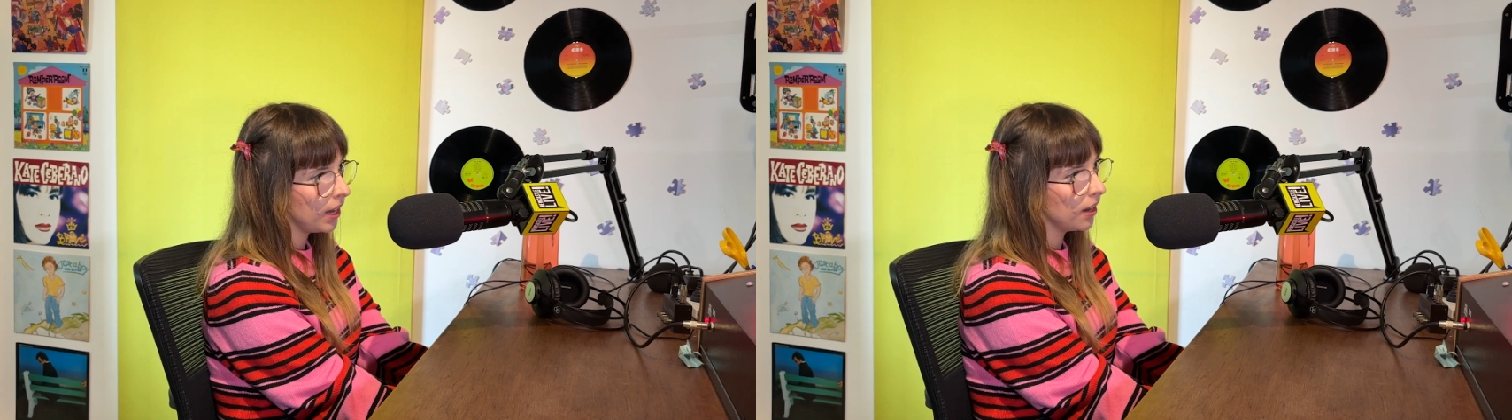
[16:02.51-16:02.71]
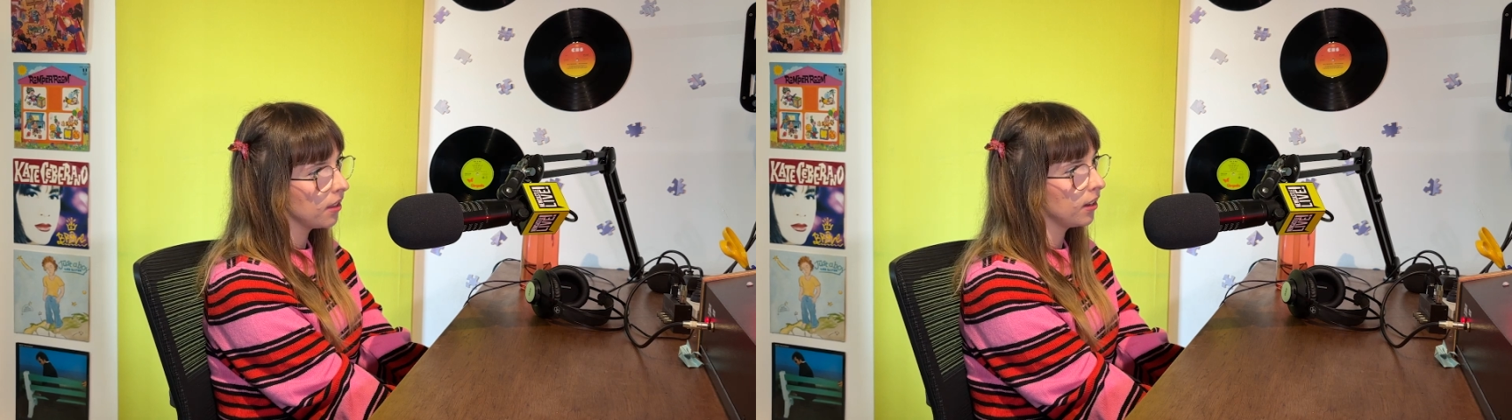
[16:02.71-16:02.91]

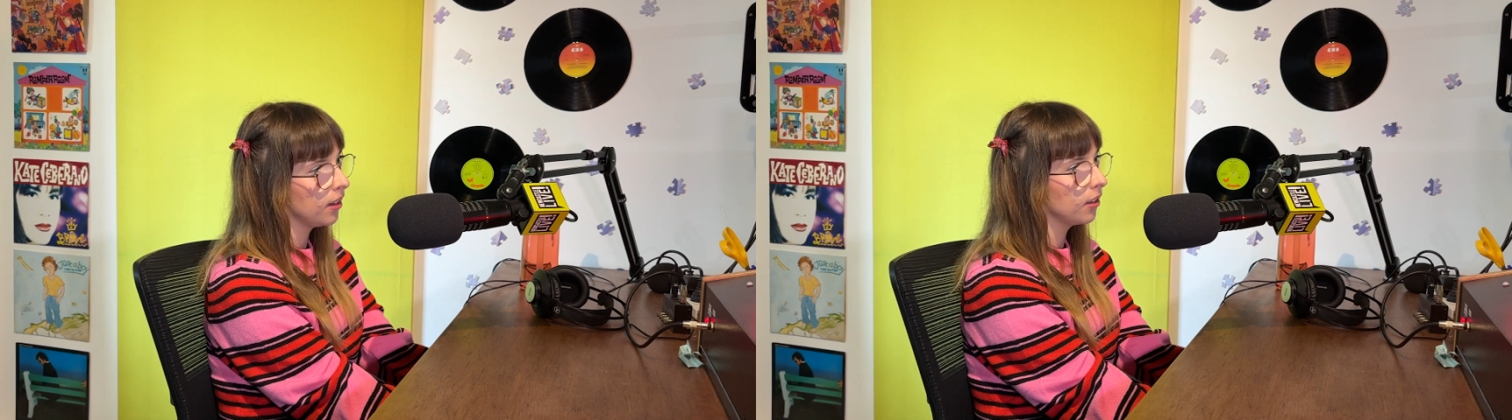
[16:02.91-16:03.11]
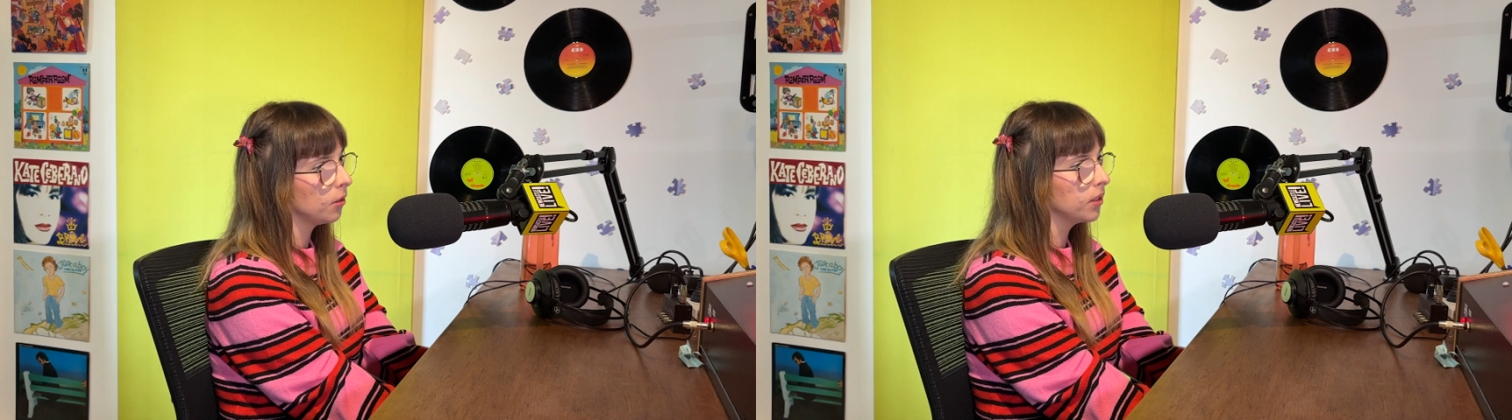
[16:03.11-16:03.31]
I
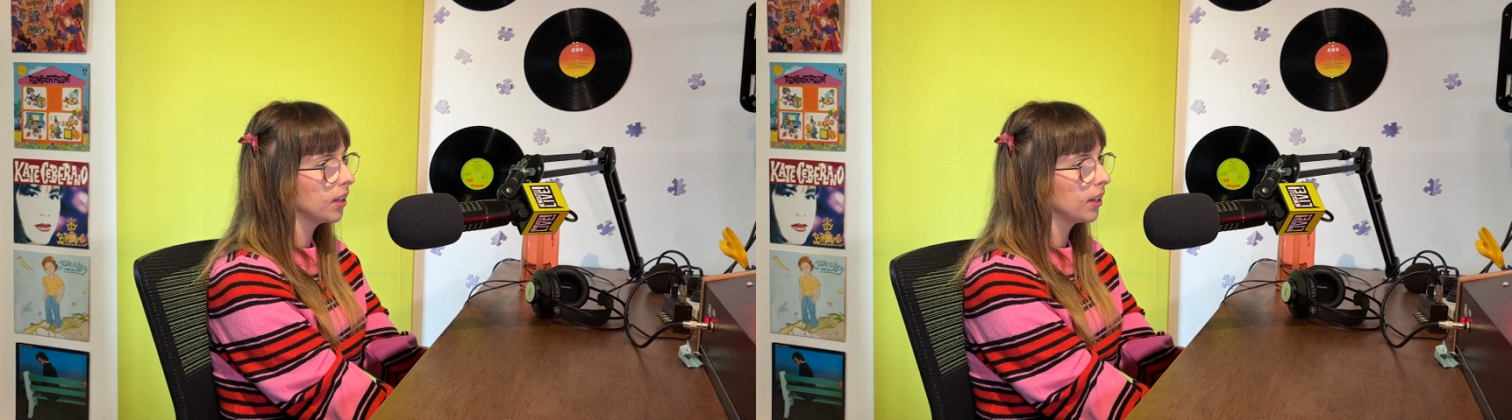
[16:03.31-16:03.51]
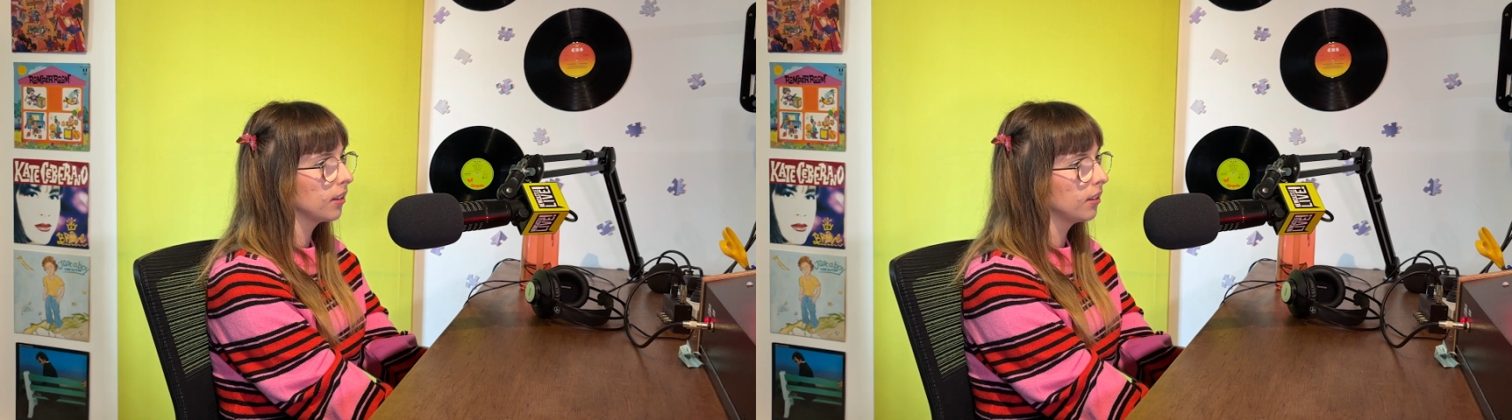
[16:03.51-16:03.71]
think it was
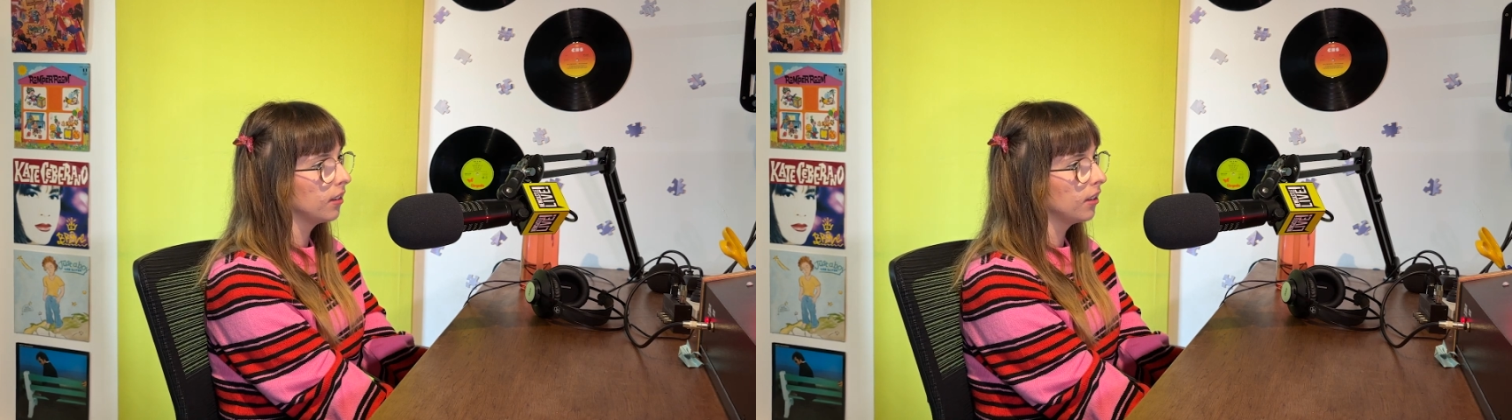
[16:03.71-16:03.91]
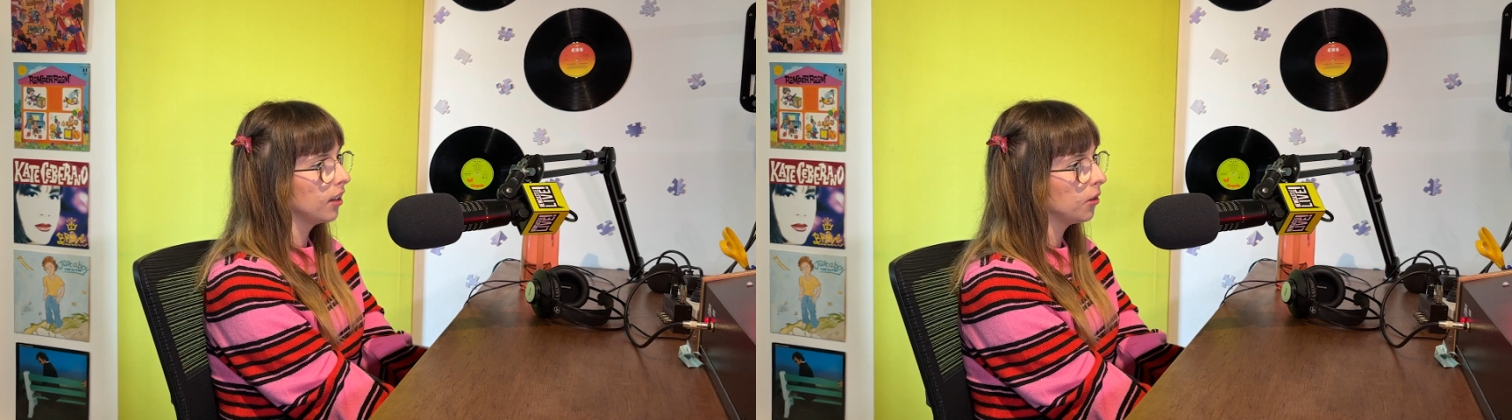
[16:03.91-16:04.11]
like
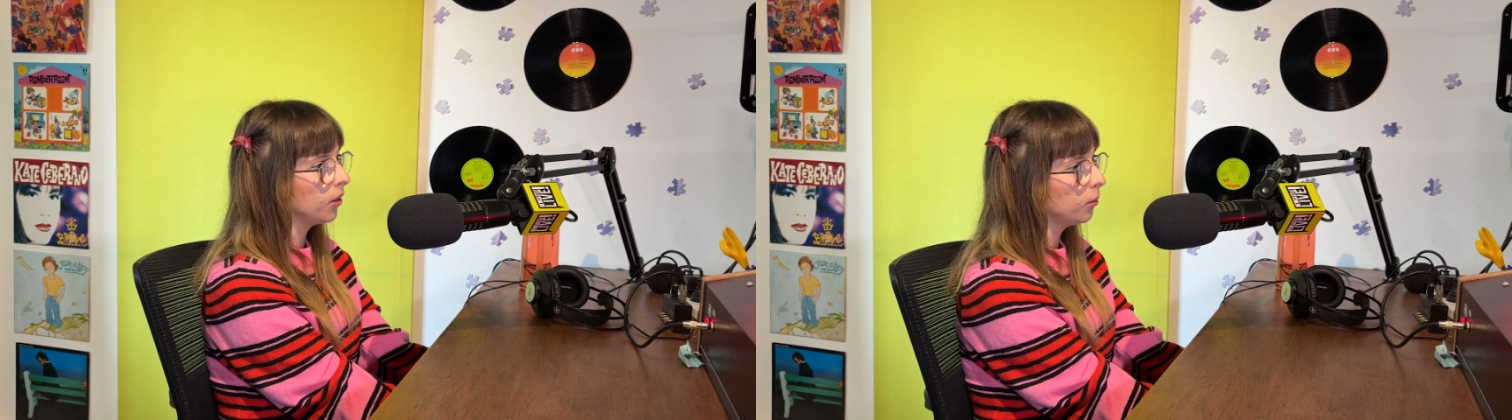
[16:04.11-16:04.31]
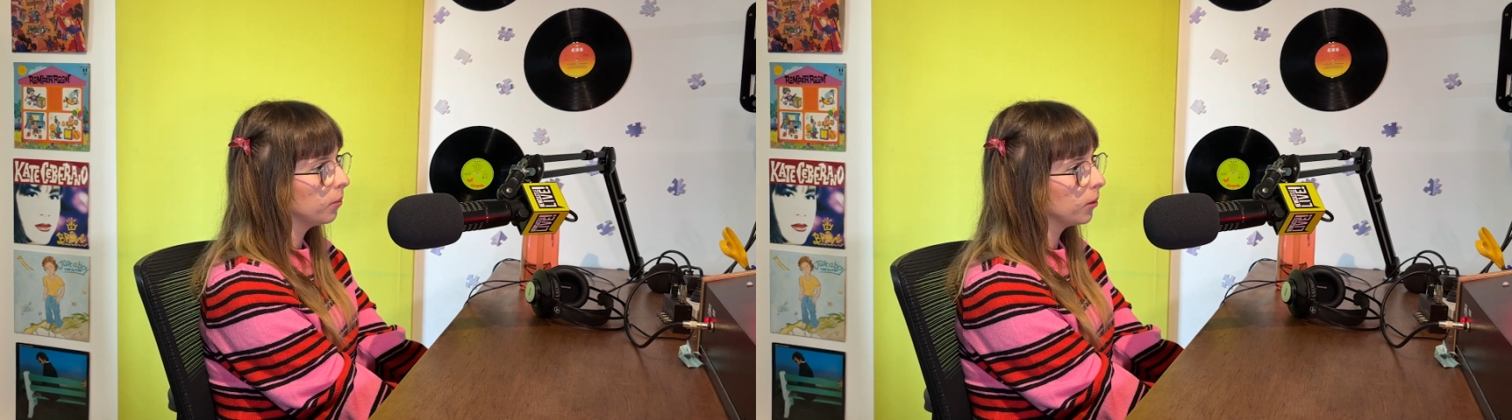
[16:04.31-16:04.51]
a
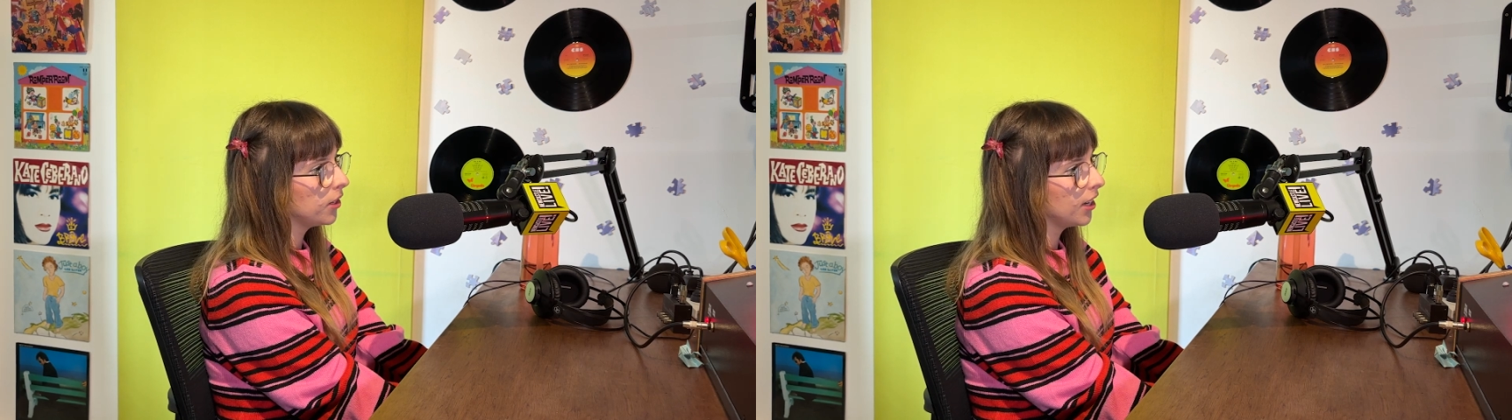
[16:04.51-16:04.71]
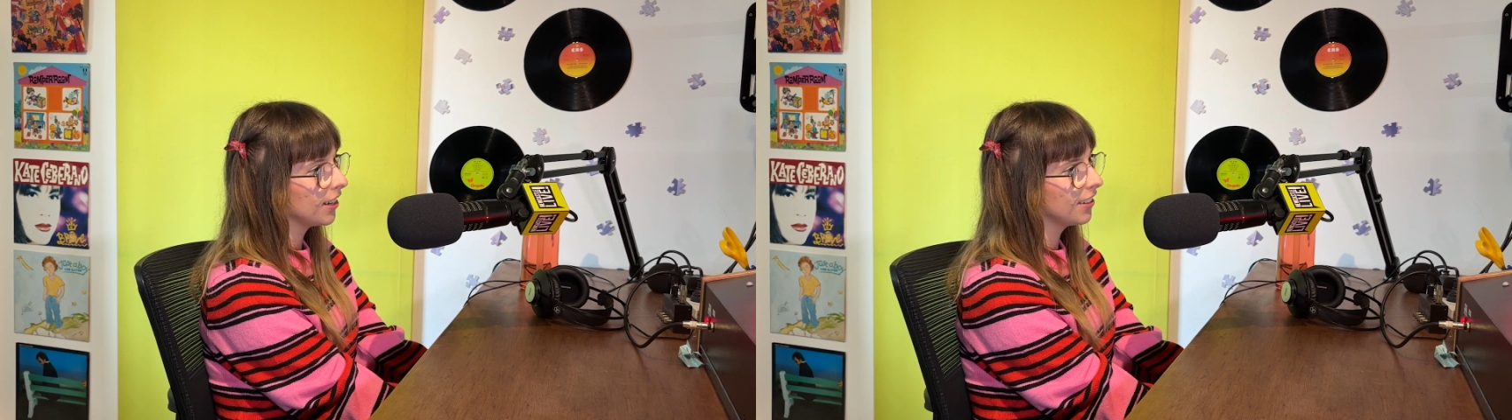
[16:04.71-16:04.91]
good little
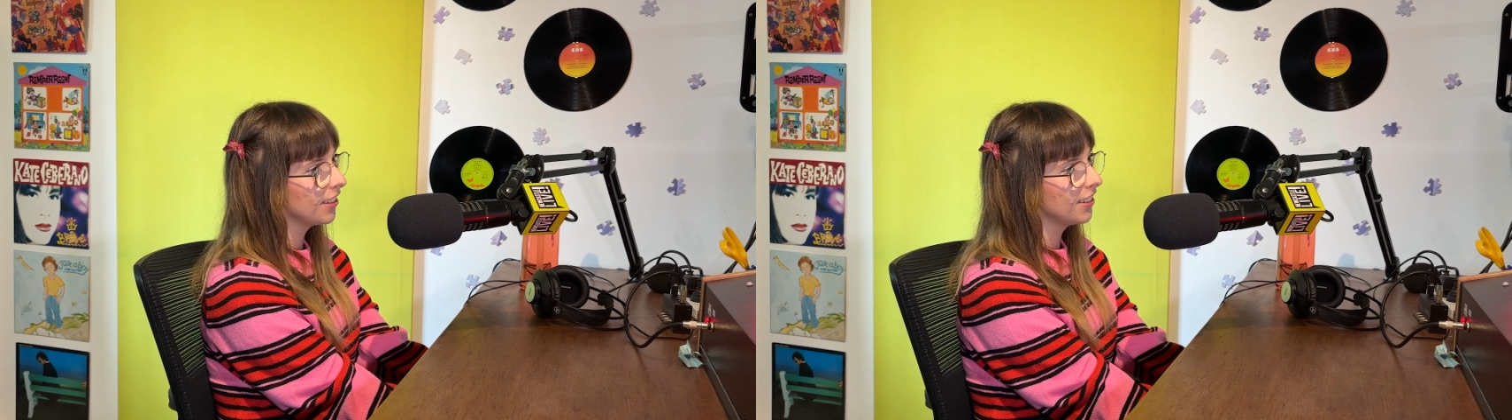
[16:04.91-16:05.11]
project.